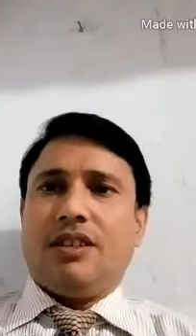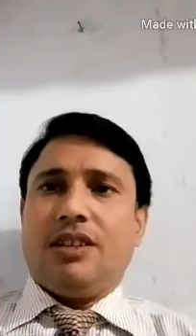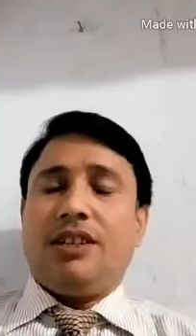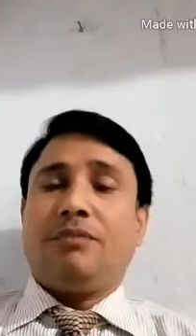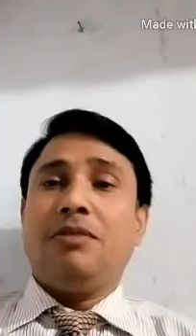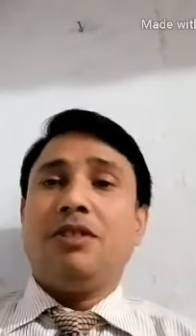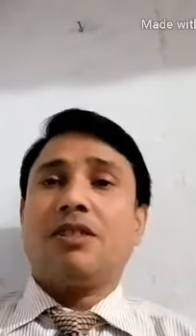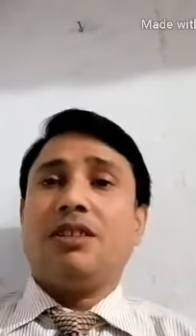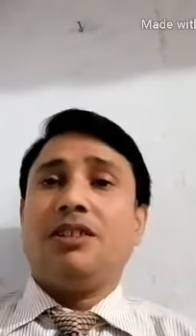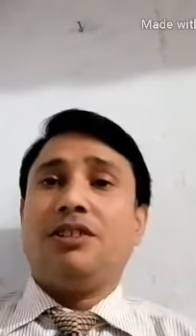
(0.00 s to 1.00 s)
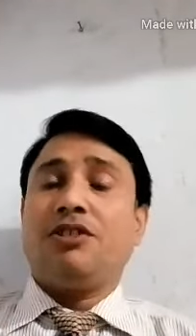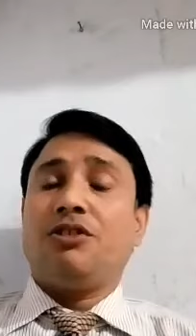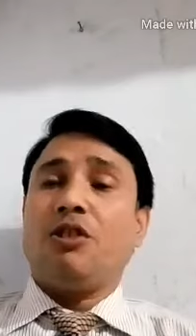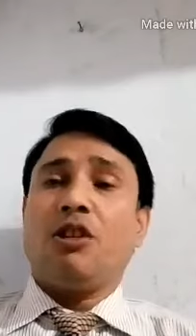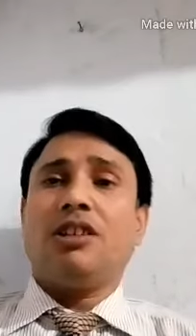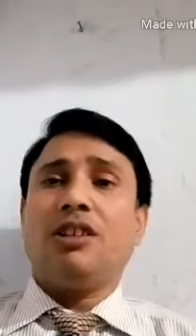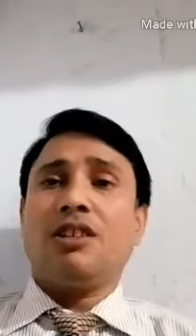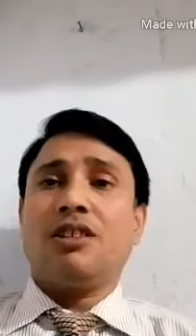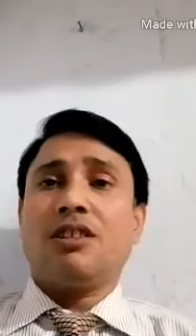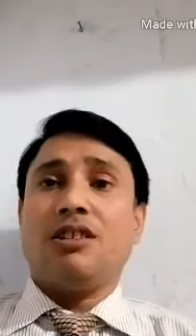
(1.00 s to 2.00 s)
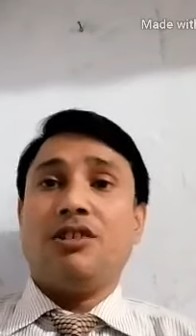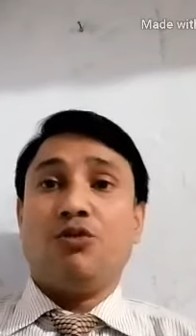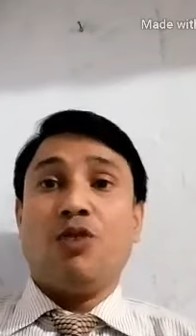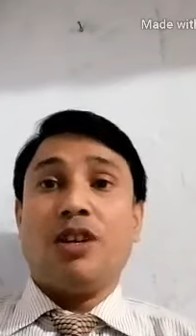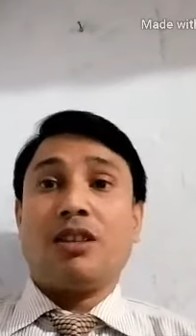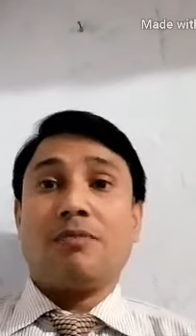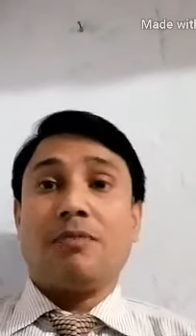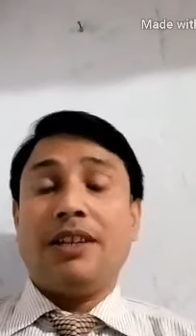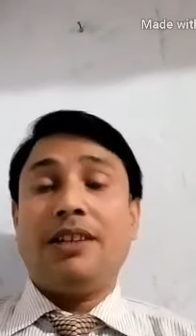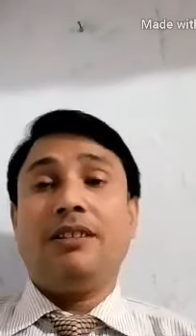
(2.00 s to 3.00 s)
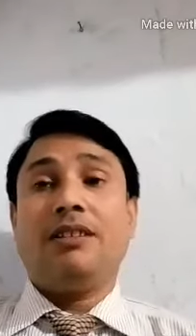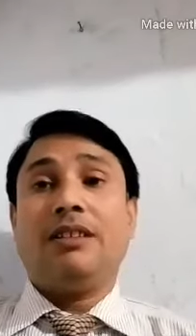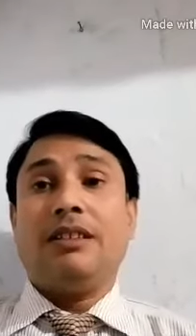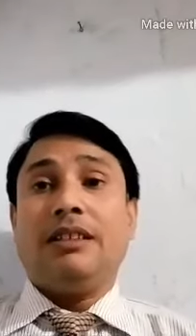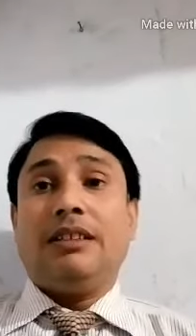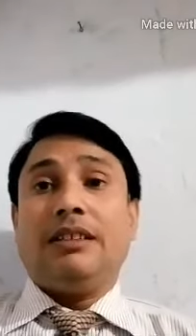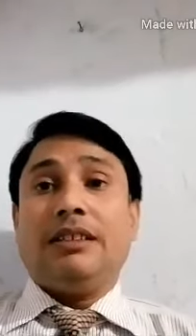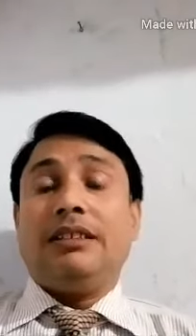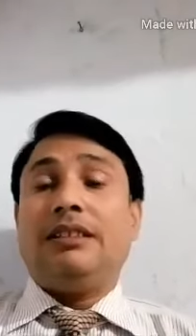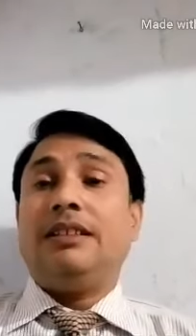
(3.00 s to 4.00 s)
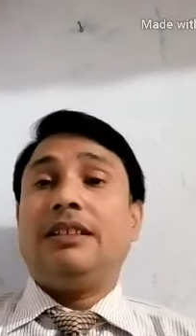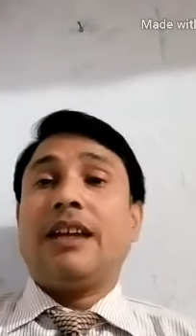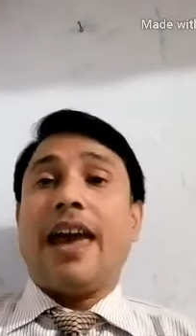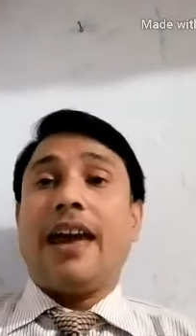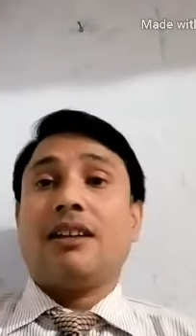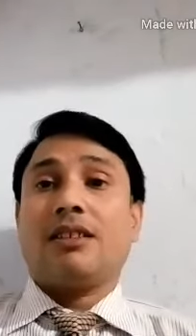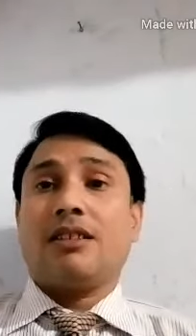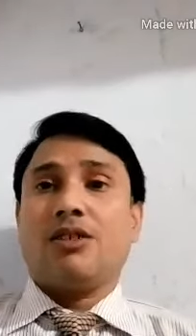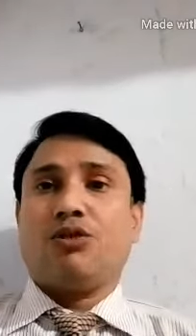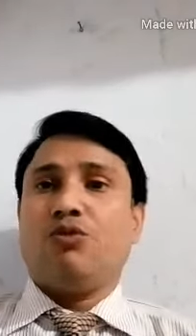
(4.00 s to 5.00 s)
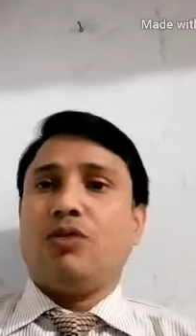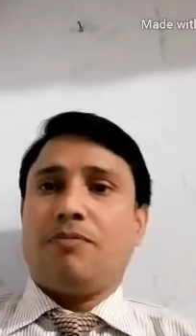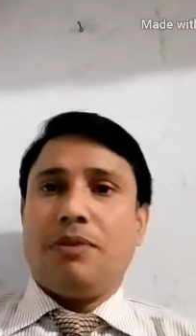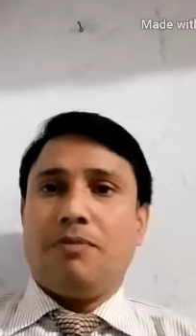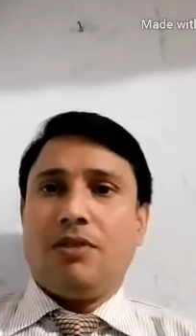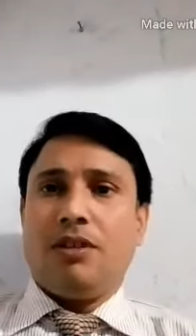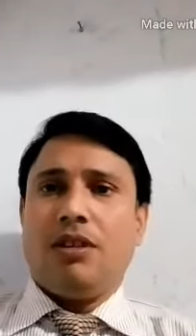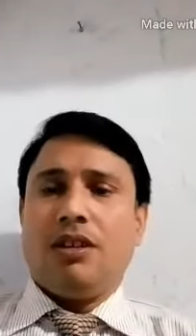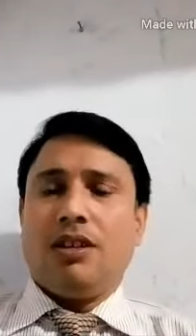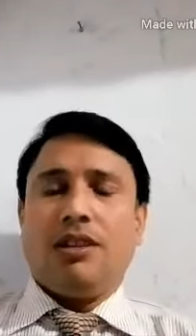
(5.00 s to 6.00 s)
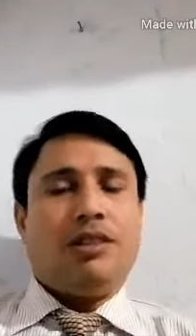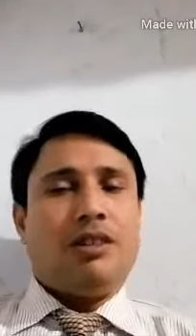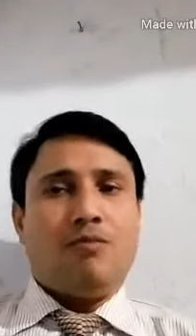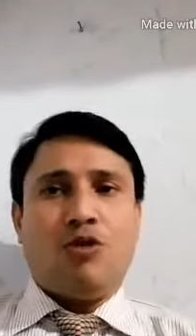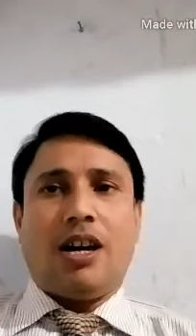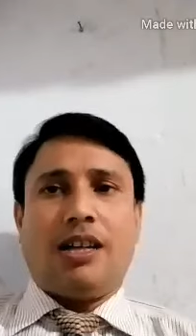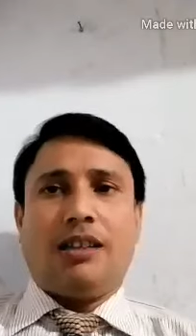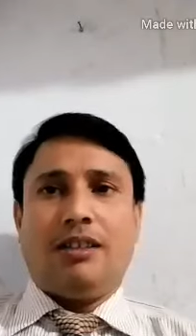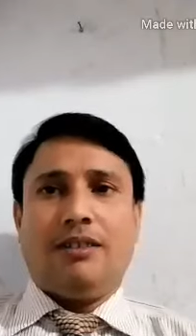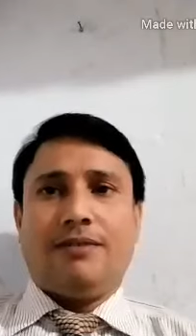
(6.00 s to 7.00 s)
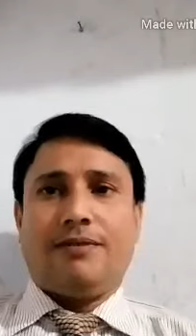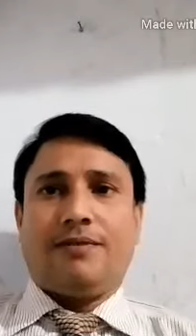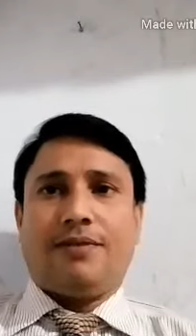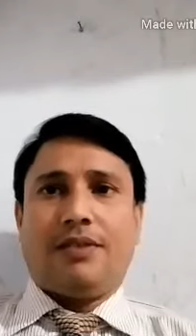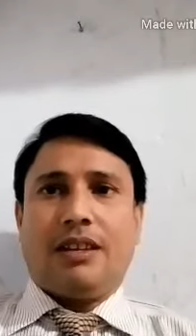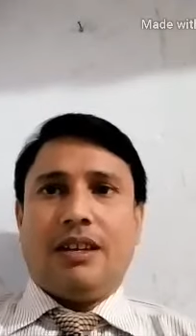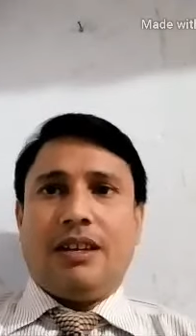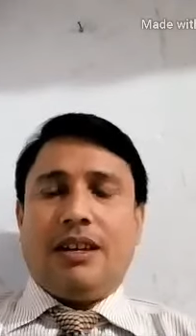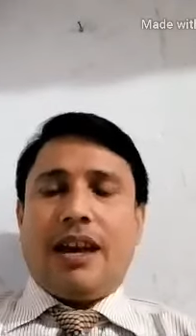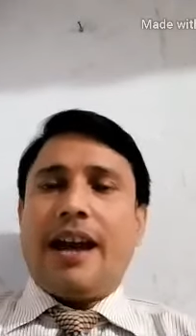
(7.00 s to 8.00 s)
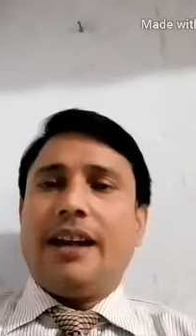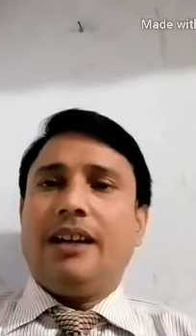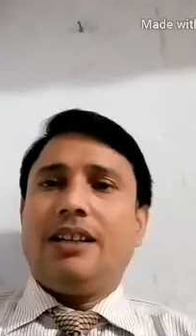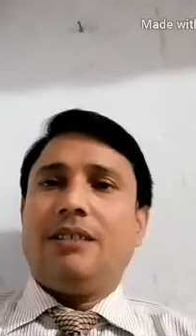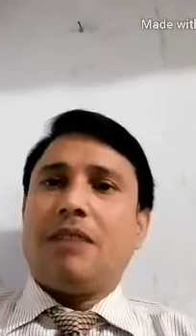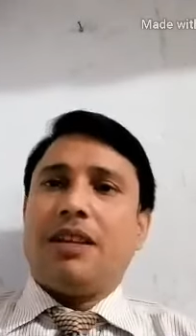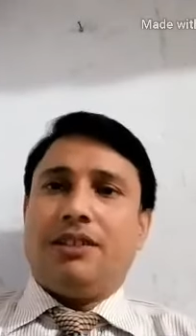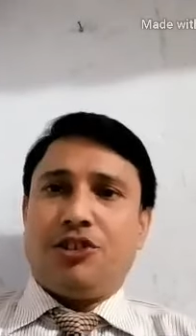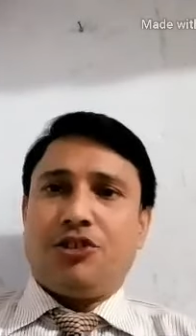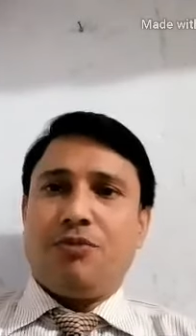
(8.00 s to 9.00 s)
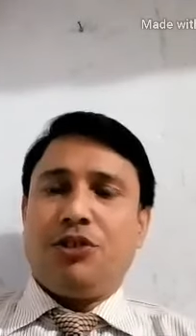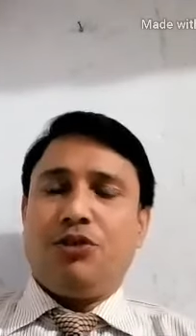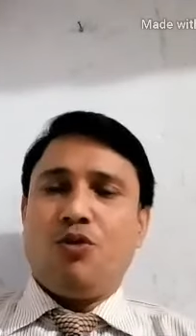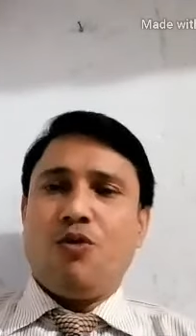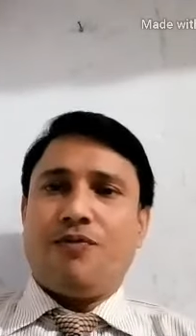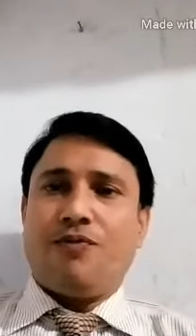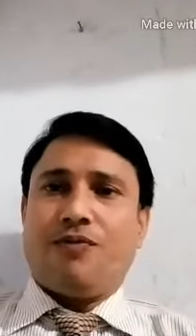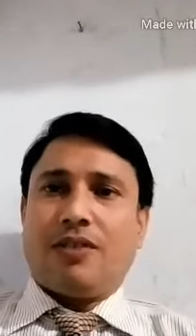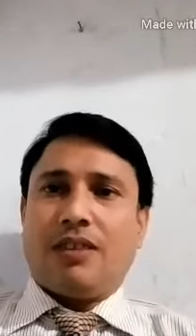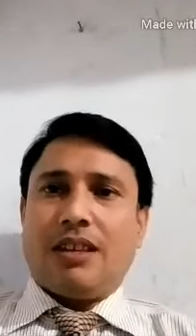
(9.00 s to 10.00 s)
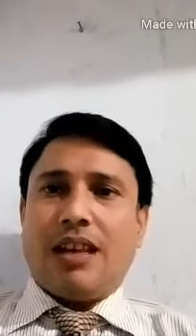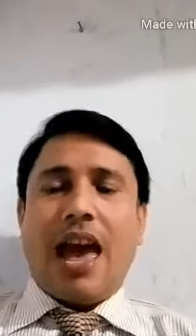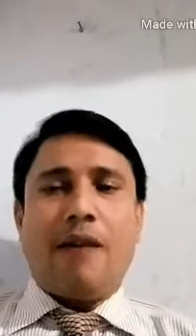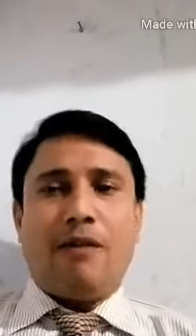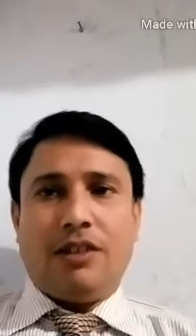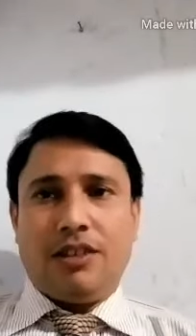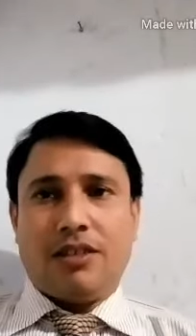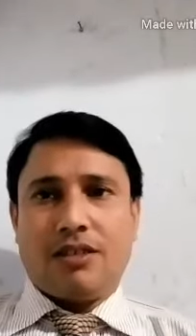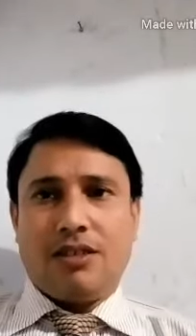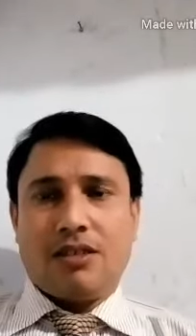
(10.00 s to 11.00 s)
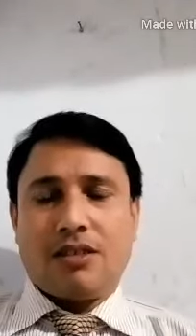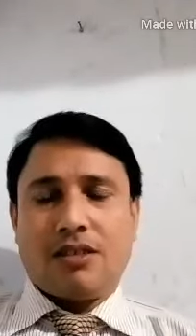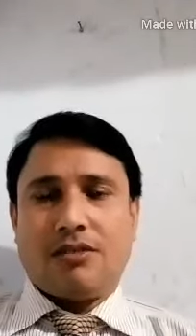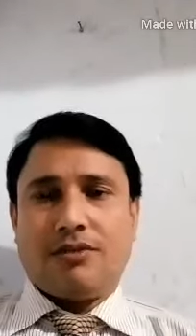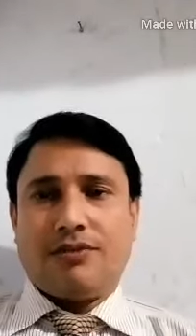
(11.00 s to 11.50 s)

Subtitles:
It means it is not necessary to explain their actions to the people in a monarchy. And in my next video, I will discuss